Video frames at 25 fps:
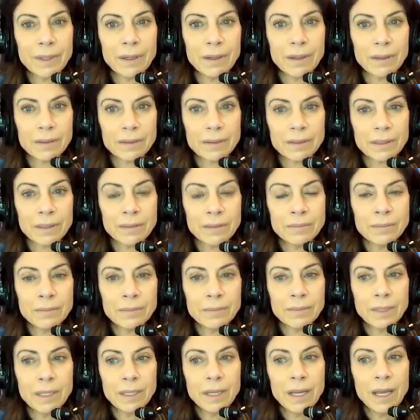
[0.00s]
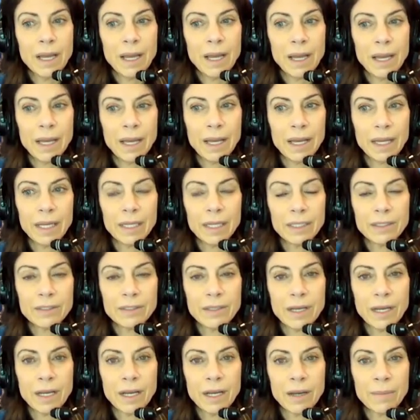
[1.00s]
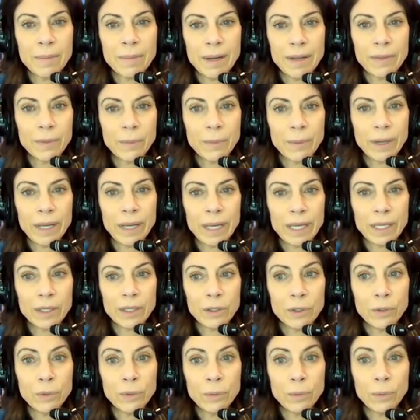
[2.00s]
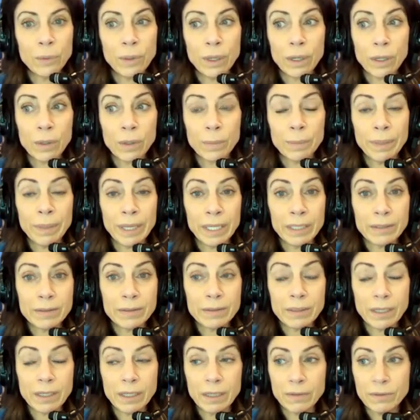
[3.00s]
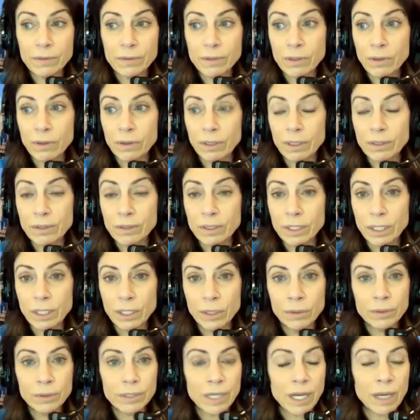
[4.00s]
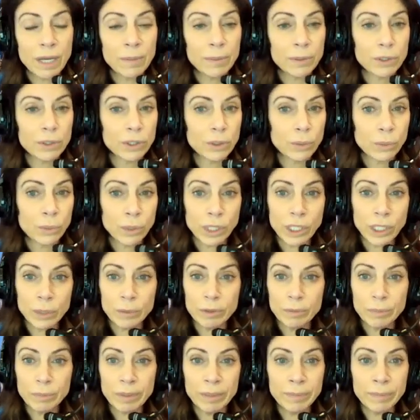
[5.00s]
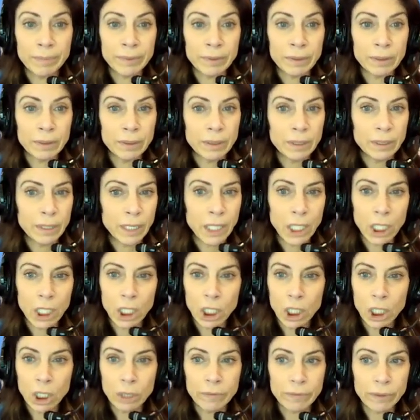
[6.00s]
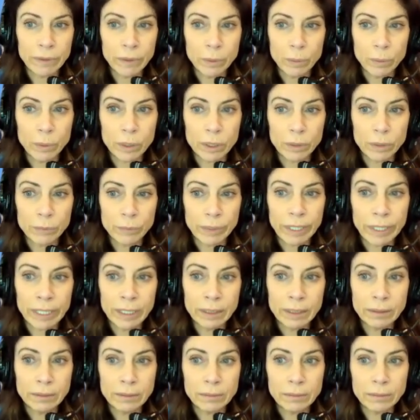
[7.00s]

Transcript: Awesome. And by the way, you are based out of Salt Lake City, Utah, but you're working with people all over the world, right?